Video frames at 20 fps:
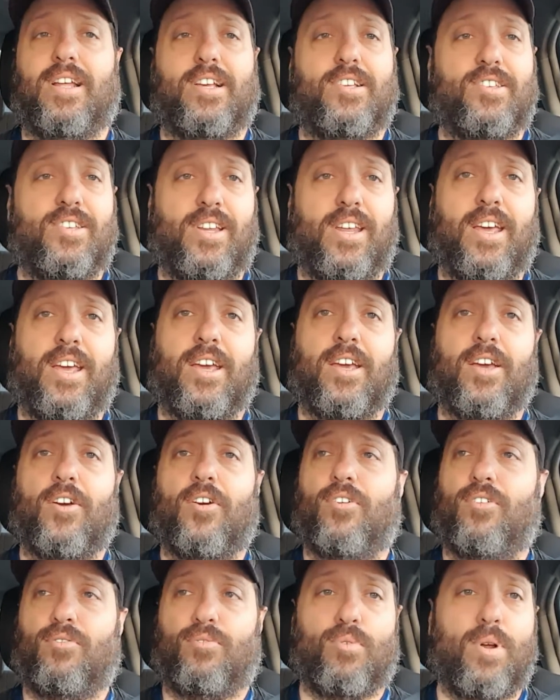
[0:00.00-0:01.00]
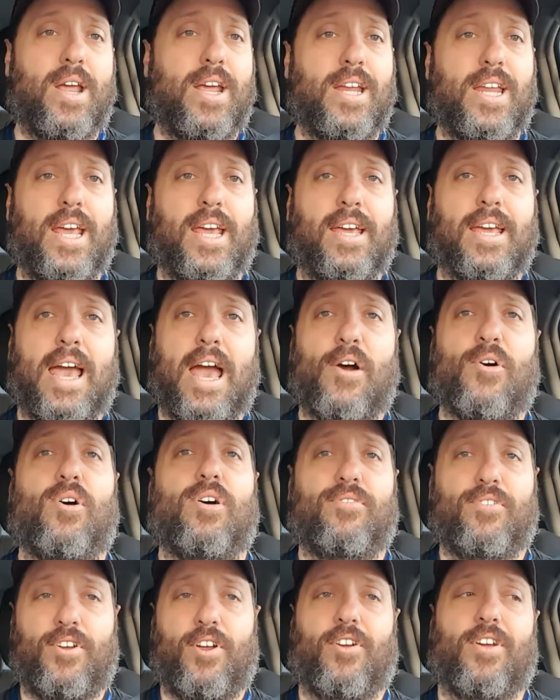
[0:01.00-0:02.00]
listening, reading,
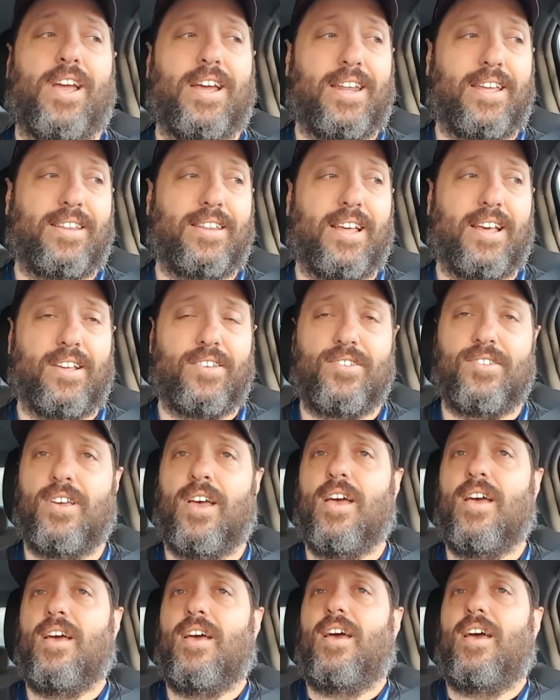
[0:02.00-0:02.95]
however you're getting this,